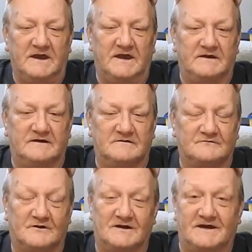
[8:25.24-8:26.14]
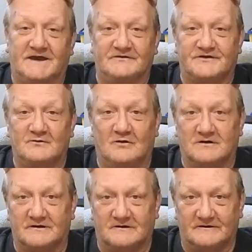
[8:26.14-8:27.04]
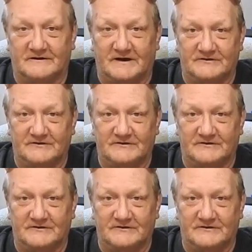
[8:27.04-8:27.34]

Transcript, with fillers: And, well, I can't say working on it.